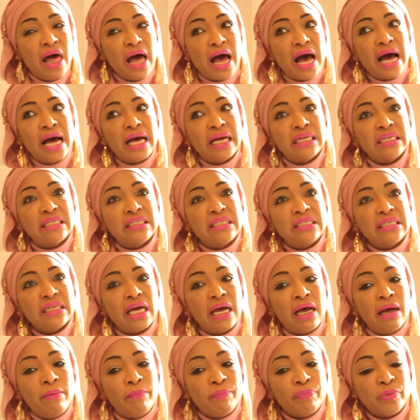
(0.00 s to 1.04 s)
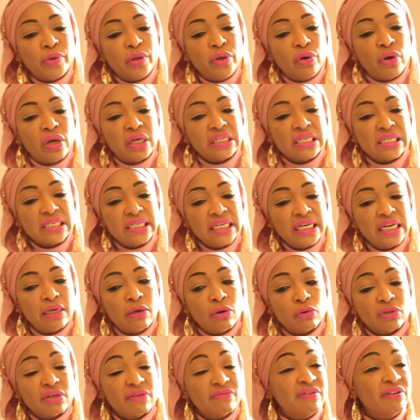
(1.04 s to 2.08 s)
And you can see a
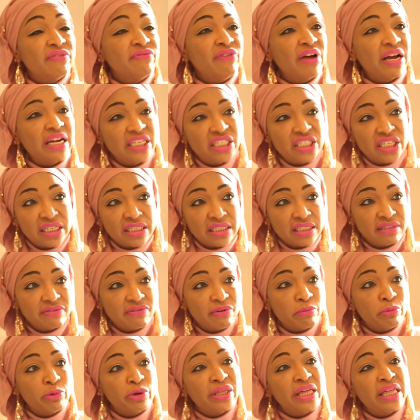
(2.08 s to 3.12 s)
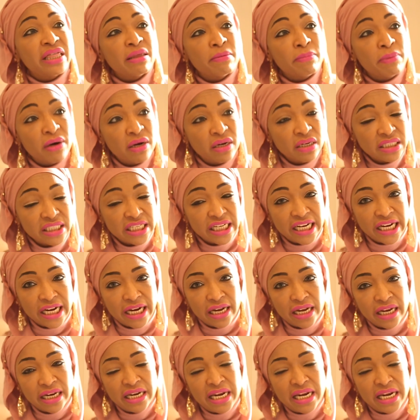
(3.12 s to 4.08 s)
lot of defections from within the party.